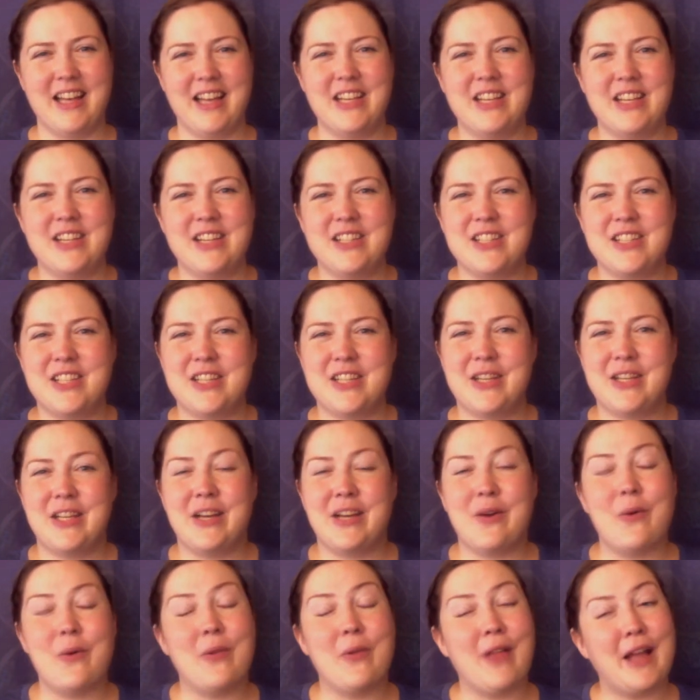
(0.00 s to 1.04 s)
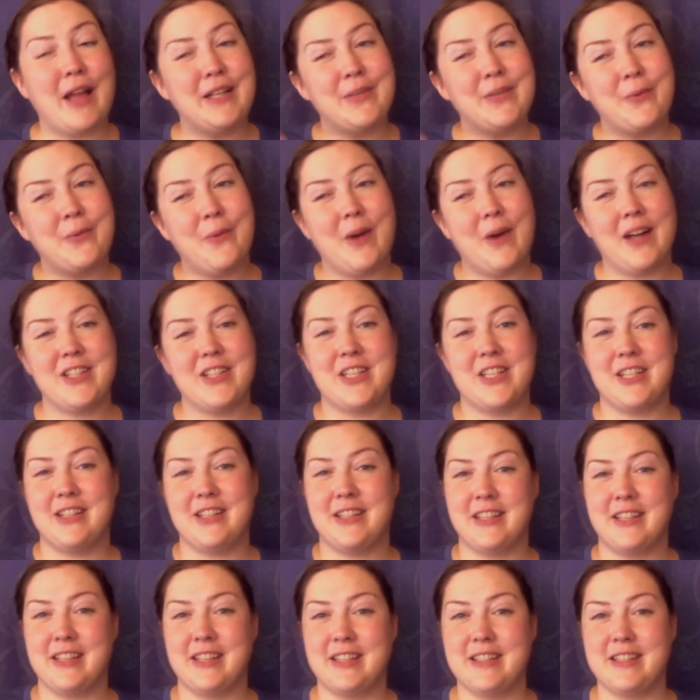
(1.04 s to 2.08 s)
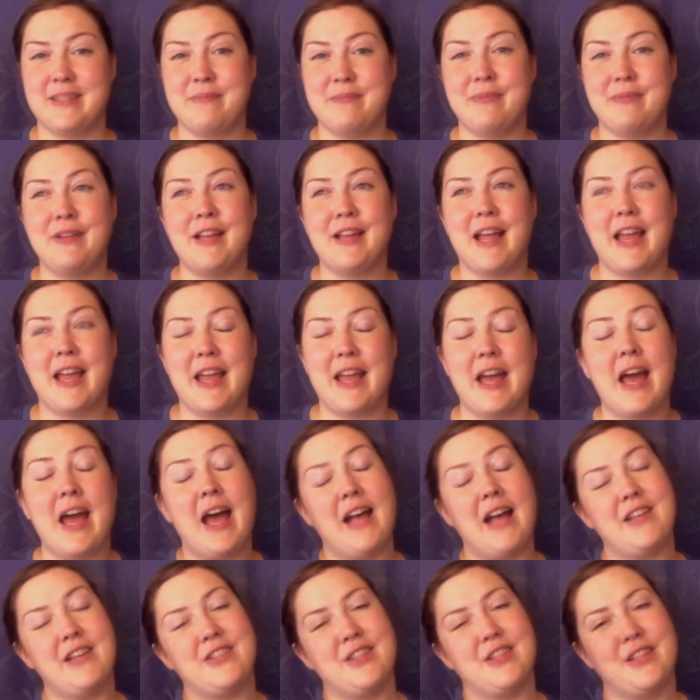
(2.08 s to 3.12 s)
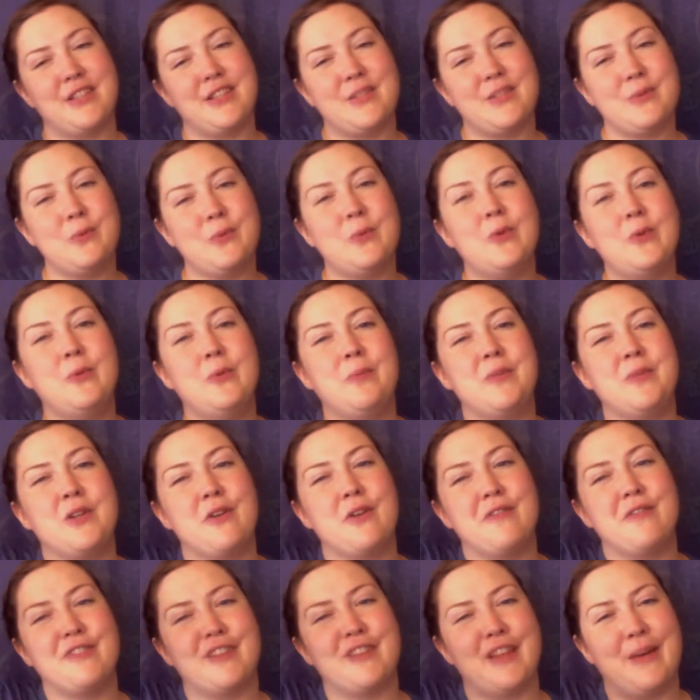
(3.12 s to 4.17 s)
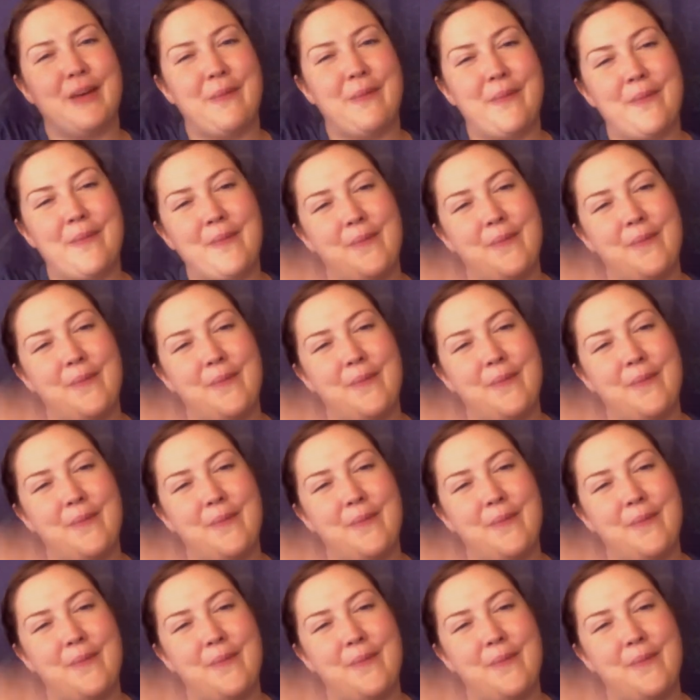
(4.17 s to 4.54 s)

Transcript: She liked watching the kids play as she swooped over them.